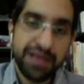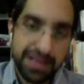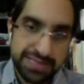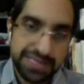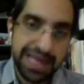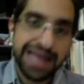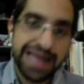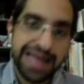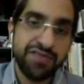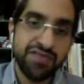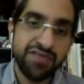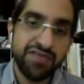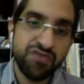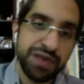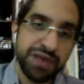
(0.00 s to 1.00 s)
is the head of the
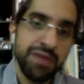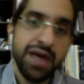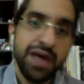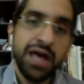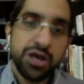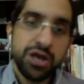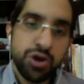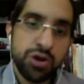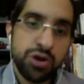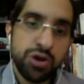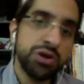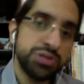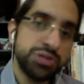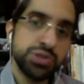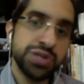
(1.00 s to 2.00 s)
Supreme
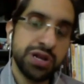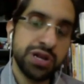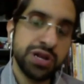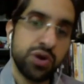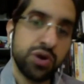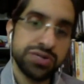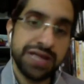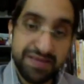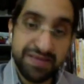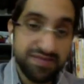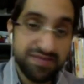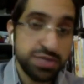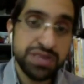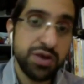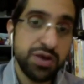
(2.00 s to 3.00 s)
Constitutional Court. And this is
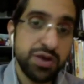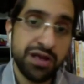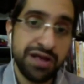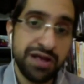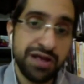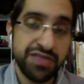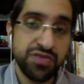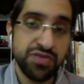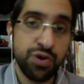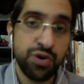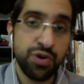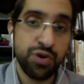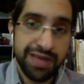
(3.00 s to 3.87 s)
not just the only country in the world.